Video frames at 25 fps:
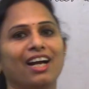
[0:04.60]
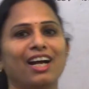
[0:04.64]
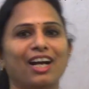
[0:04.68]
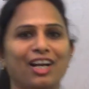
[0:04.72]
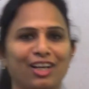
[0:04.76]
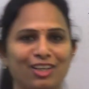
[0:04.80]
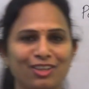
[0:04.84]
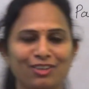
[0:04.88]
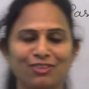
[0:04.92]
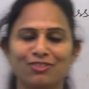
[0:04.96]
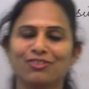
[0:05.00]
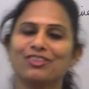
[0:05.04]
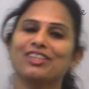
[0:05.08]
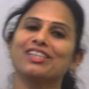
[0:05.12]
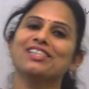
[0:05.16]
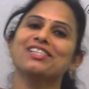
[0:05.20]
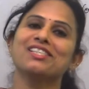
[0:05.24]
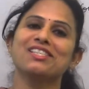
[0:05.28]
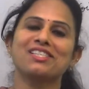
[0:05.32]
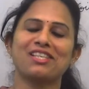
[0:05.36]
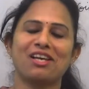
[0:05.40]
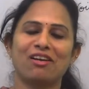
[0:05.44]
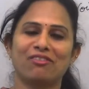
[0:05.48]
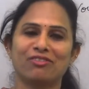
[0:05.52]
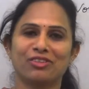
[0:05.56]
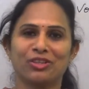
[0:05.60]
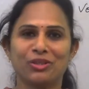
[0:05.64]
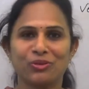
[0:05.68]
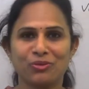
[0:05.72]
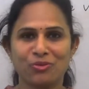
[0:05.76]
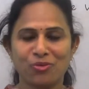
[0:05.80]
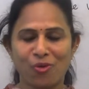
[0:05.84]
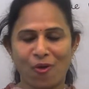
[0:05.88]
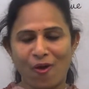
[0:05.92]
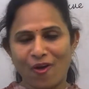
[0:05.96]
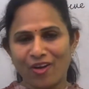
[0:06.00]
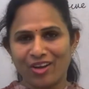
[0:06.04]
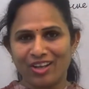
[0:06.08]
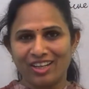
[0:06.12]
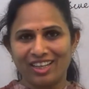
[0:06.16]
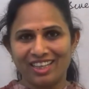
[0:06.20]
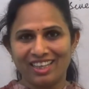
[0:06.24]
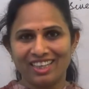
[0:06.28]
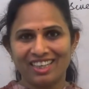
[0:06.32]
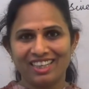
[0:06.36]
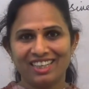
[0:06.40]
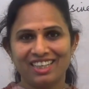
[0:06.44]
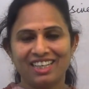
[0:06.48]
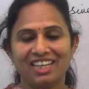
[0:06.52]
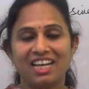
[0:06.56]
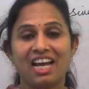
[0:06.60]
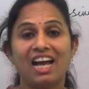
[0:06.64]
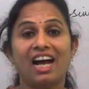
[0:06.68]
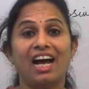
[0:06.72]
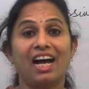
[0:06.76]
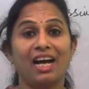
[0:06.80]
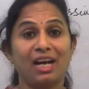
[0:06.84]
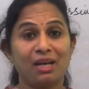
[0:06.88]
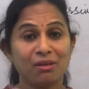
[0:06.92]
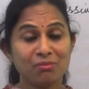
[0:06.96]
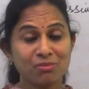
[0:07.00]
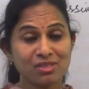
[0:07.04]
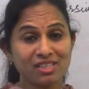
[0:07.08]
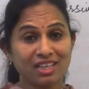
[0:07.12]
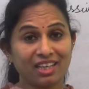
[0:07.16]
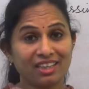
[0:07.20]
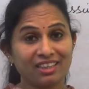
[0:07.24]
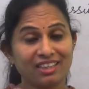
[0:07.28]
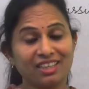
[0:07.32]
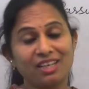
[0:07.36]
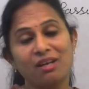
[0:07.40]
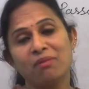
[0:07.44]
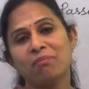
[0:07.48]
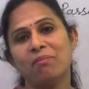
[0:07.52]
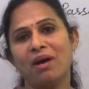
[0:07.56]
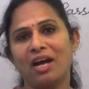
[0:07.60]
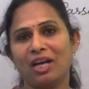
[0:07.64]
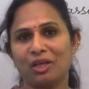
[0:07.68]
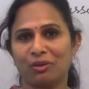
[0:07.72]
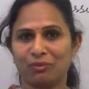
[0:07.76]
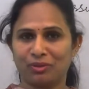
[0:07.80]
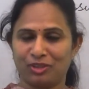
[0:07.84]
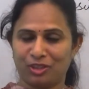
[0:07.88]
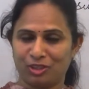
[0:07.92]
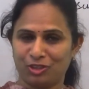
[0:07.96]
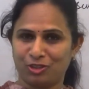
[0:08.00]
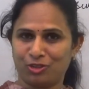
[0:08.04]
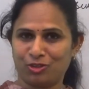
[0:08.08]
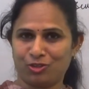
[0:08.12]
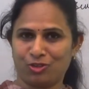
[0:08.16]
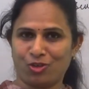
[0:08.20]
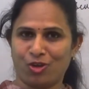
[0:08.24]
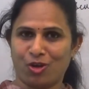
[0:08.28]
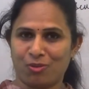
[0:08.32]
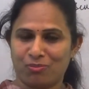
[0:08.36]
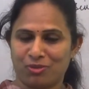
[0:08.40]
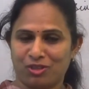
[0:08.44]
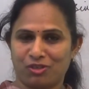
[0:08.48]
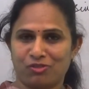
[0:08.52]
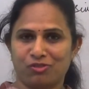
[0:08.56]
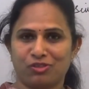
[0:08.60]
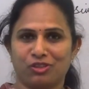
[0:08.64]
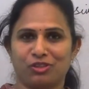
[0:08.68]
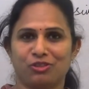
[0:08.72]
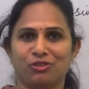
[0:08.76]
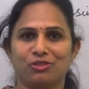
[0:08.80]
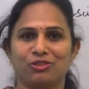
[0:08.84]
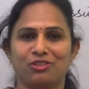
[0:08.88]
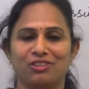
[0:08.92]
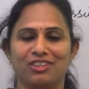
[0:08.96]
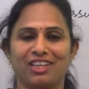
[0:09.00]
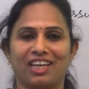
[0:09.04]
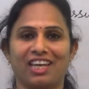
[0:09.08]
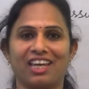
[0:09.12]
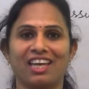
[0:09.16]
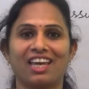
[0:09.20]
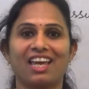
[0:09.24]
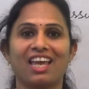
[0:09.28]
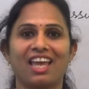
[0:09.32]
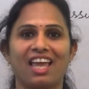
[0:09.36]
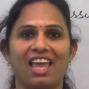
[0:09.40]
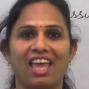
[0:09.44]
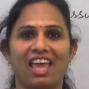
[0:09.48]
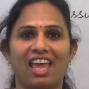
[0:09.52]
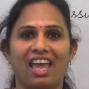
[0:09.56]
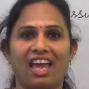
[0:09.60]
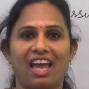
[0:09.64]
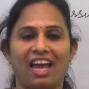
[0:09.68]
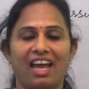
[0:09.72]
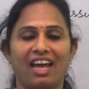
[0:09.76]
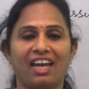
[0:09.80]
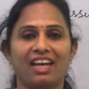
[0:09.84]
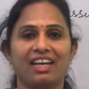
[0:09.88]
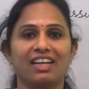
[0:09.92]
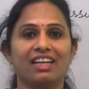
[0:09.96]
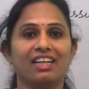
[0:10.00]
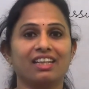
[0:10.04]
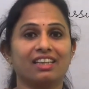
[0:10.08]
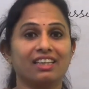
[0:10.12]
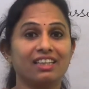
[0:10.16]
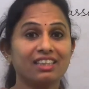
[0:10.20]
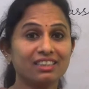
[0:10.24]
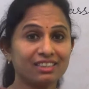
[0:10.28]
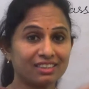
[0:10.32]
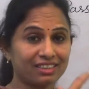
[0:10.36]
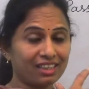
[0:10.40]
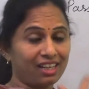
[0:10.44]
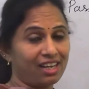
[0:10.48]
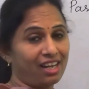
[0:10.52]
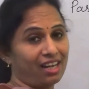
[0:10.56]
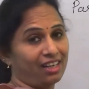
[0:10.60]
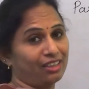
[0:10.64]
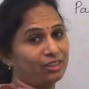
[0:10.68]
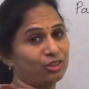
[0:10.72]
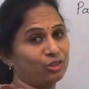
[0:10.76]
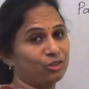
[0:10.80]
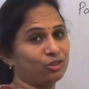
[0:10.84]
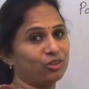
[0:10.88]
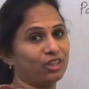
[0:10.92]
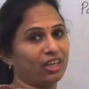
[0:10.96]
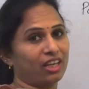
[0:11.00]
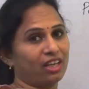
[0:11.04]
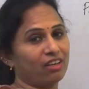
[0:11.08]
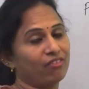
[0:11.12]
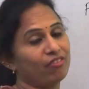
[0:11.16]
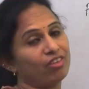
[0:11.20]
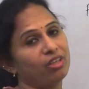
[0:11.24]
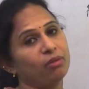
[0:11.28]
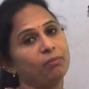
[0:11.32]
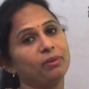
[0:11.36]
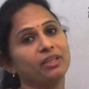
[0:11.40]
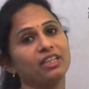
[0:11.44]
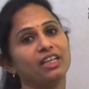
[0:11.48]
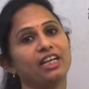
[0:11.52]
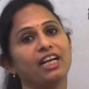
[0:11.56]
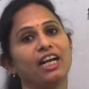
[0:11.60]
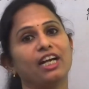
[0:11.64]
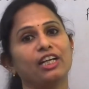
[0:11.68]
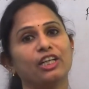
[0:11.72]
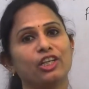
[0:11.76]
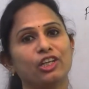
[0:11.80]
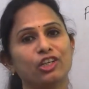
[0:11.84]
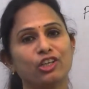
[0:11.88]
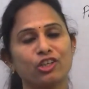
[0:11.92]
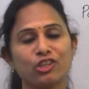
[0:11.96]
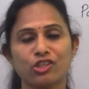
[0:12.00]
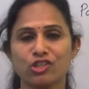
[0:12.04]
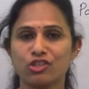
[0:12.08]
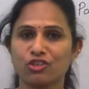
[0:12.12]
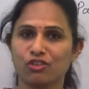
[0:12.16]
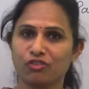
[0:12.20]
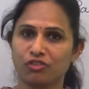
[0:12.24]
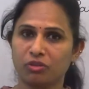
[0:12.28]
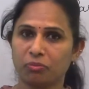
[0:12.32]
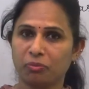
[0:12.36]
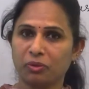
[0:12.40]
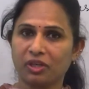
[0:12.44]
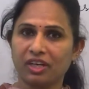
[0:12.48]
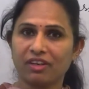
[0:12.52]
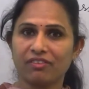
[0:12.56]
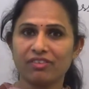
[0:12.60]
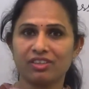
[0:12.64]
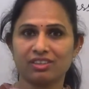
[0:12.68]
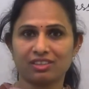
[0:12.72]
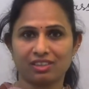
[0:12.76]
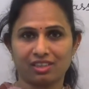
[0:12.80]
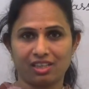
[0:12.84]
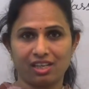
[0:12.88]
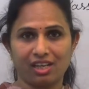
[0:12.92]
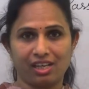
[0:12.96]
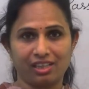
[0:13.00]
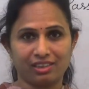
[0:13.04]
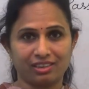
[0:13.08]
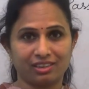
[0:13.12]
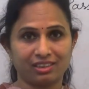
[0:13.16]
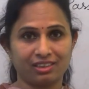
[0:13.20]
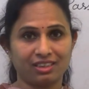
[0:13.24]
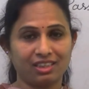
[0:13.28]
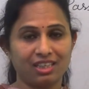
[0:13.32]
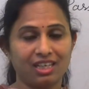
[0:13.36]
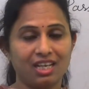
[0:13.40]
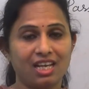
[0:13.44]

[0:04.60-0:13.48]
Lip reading: Hello friends, how are you all? I'm Sandhya back with a new topic for you today. And this class today will be the continuation of the previous class.